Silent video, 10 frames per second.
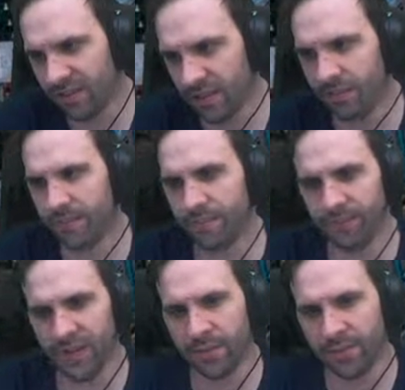Yep,
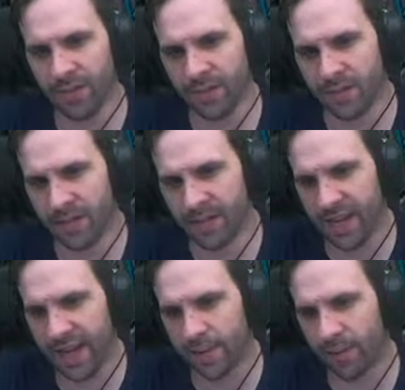yep, this is the
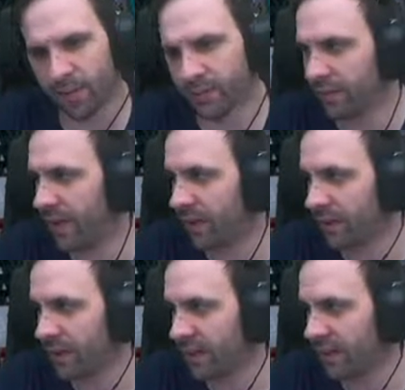diameter of a
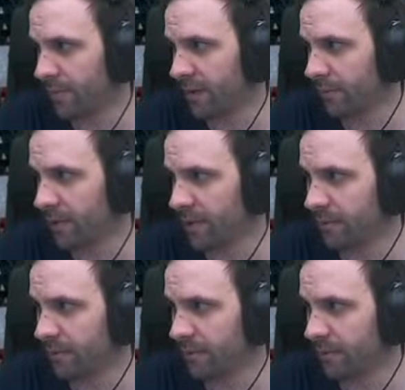Falcon 9, by the way.